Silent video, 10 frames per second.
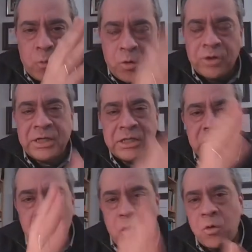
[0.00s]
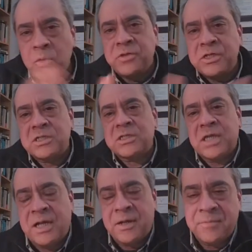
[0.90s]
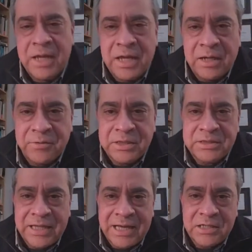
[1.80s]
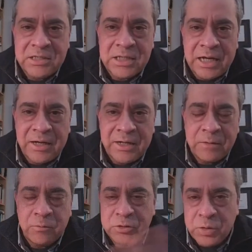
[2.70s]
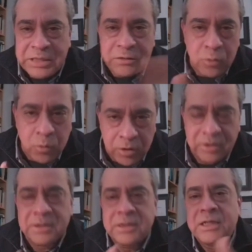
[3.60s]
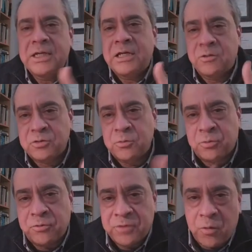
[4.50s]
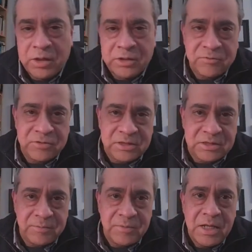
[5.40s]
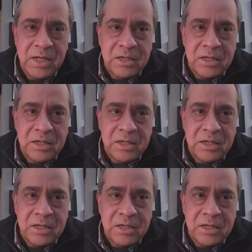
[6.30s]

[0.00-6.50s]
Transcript: working in all these areas that in which we need to work in order to improve the quality of the system.